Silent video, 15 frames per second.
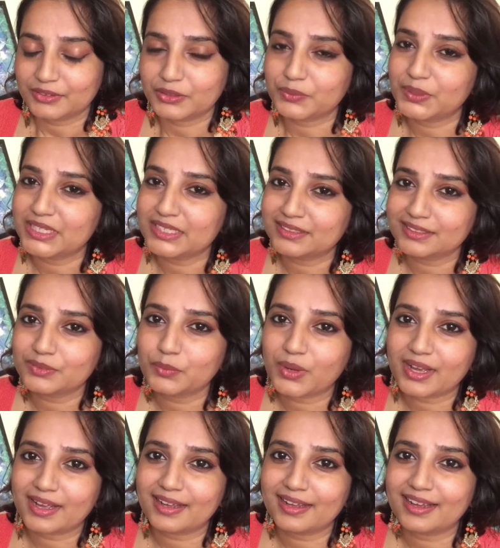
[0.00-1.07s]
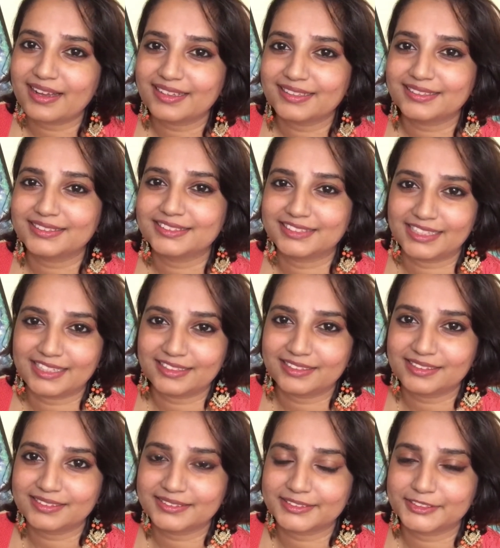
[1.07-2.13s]
The reason why I say
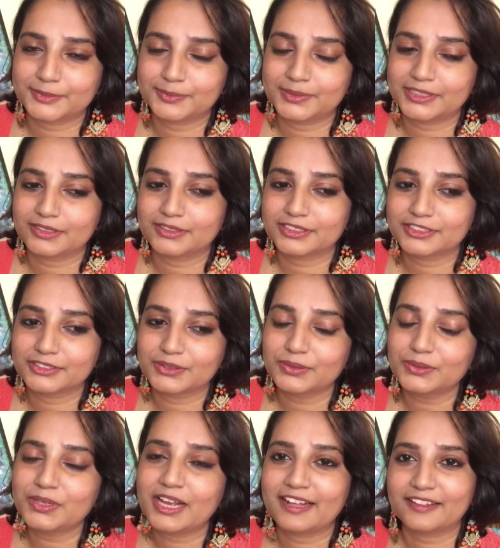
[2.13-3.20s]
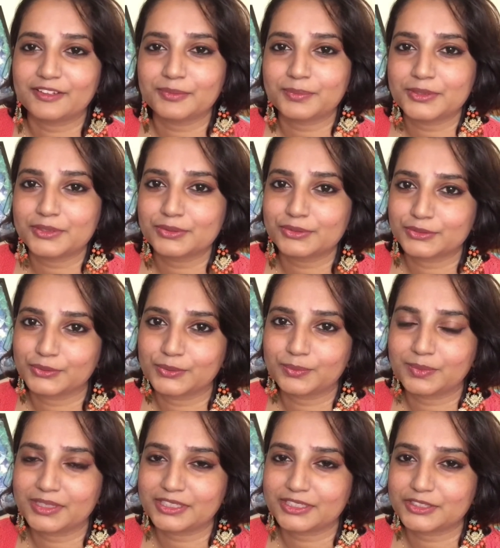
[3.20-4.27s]
this is because it's going to help you so
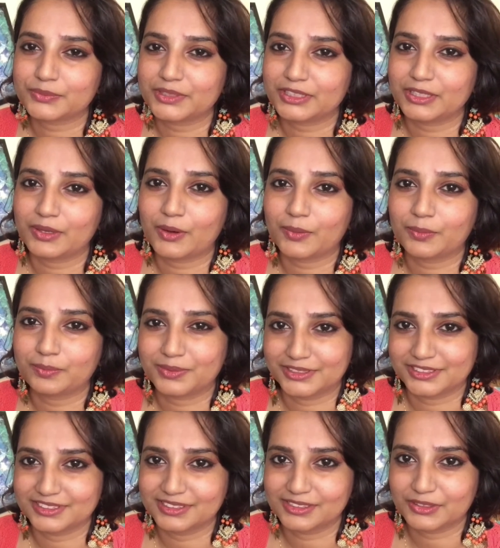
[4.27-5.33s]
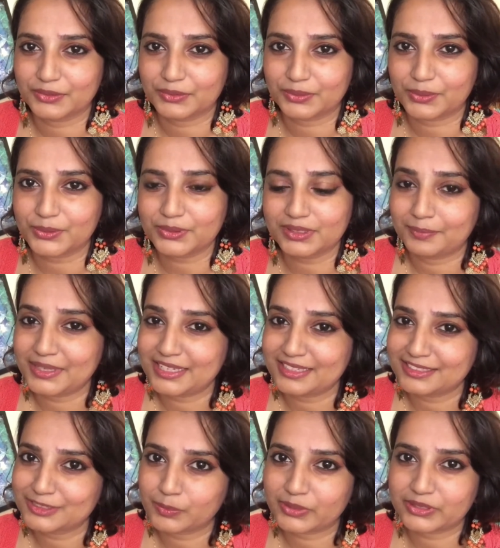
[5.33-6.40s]
much with your personal growth, be
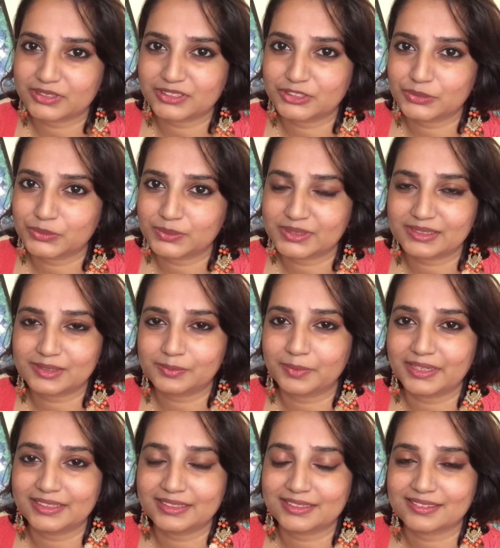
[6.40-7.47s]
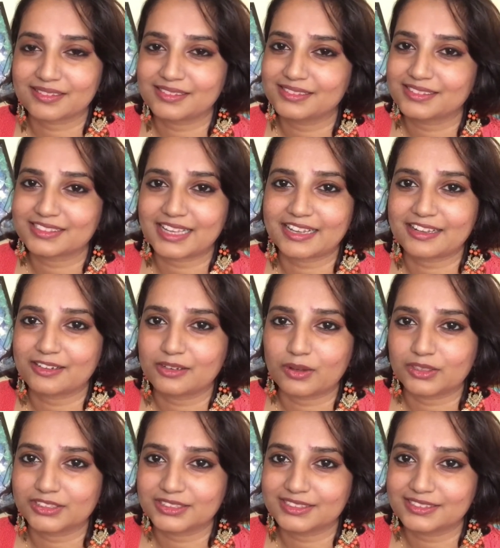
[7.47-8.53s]
it spiritual, mental,
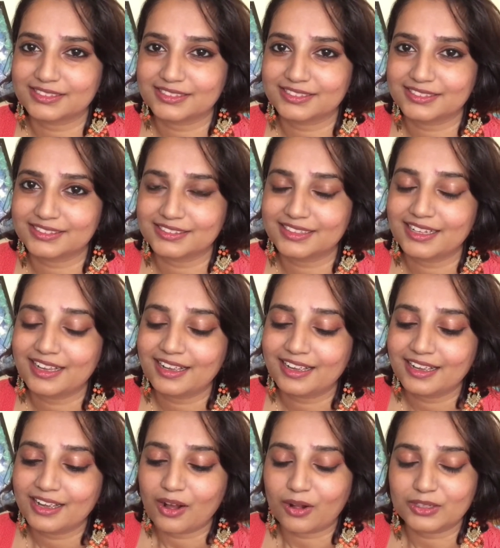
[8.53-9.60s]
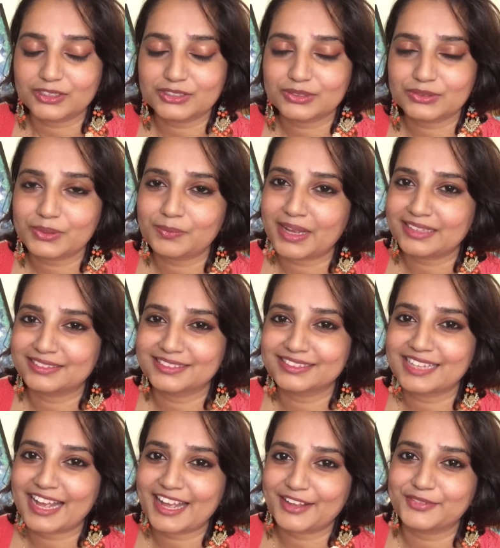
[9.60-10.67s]
psychological. Also
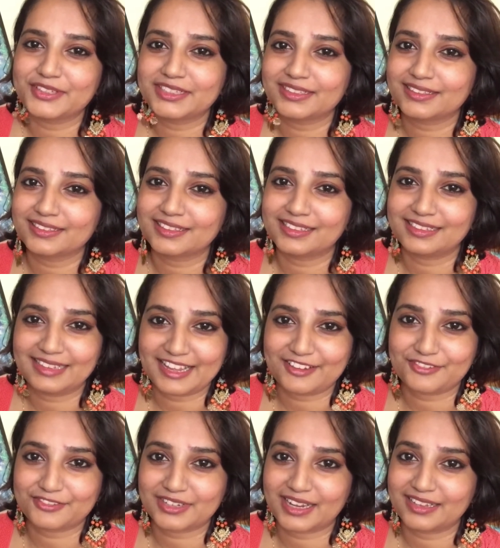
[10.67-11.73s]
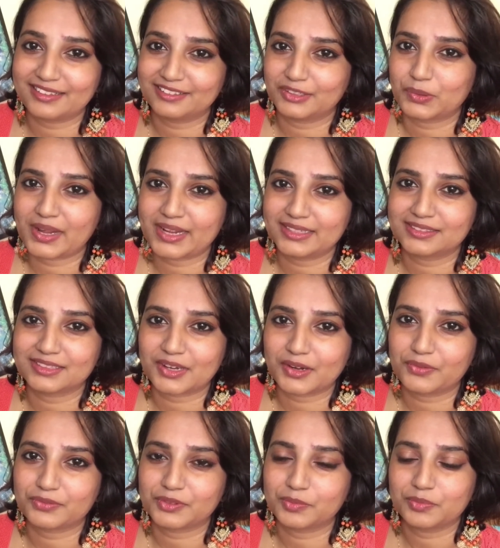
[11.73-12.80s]
imagine having the left and the right side
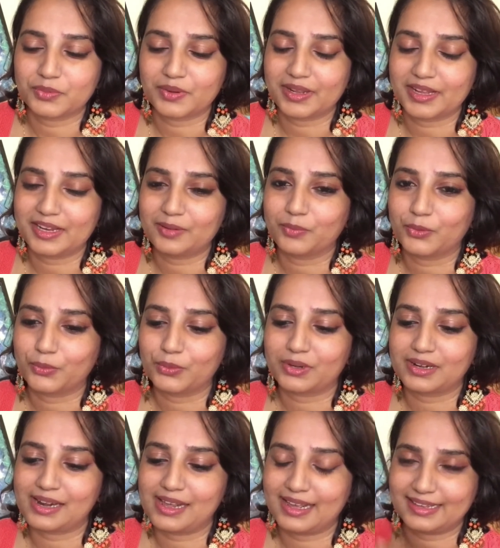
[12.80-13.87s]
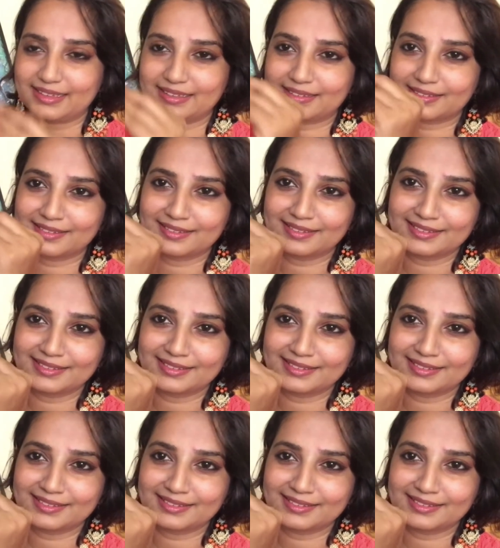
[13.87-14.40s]
of the brain more like